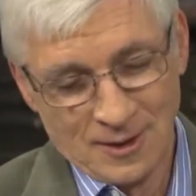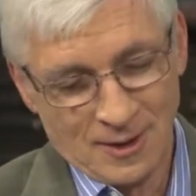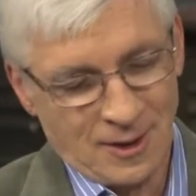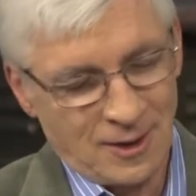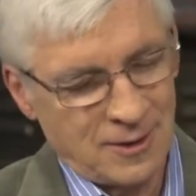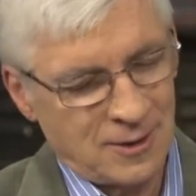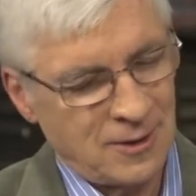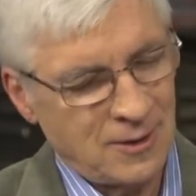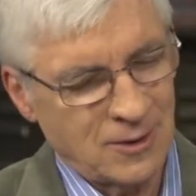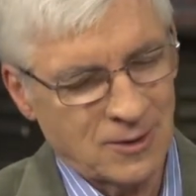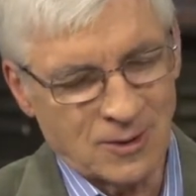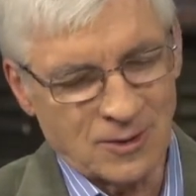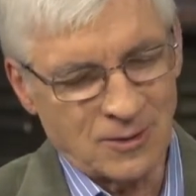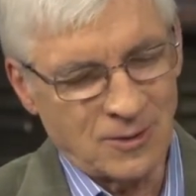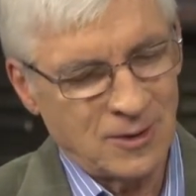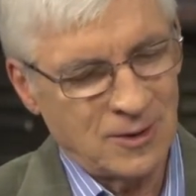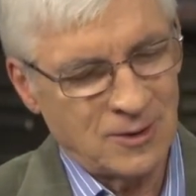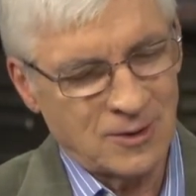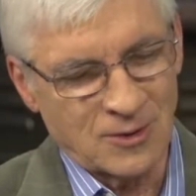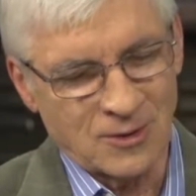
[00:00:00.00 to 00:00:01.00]
I don't know, the
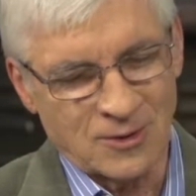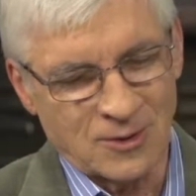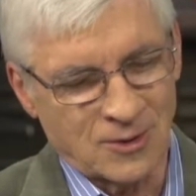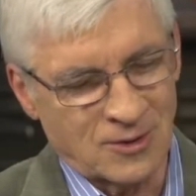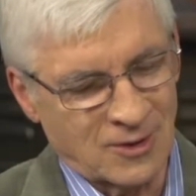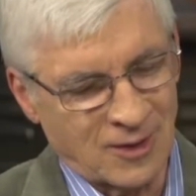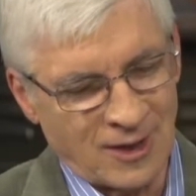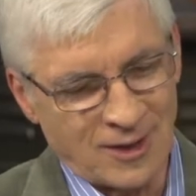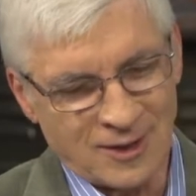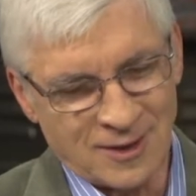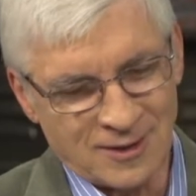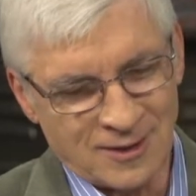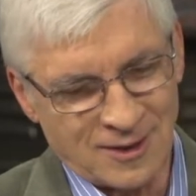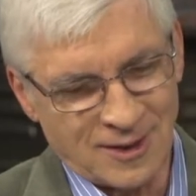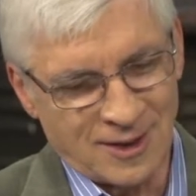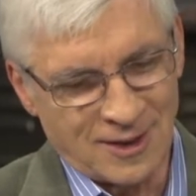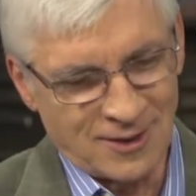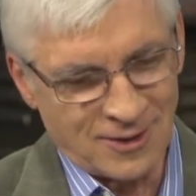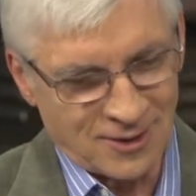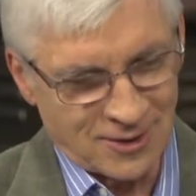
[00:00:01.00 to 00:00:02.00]
Lord just decided
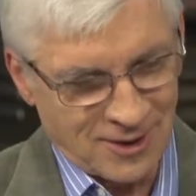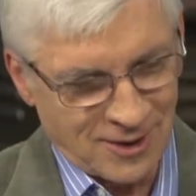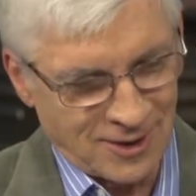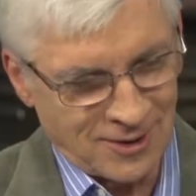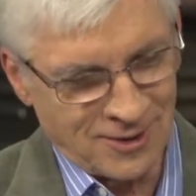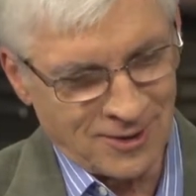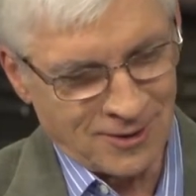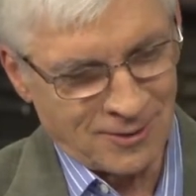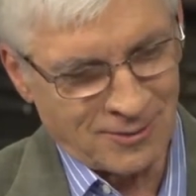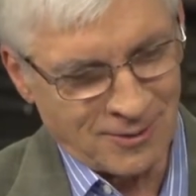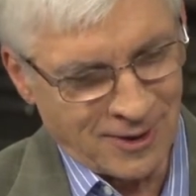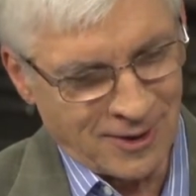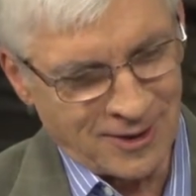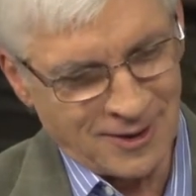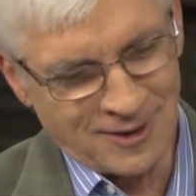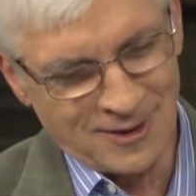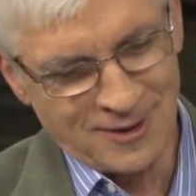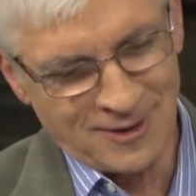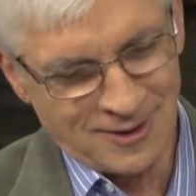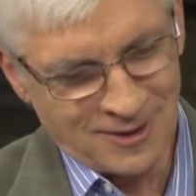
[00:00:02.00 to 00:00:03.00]
that, okay, you're ready.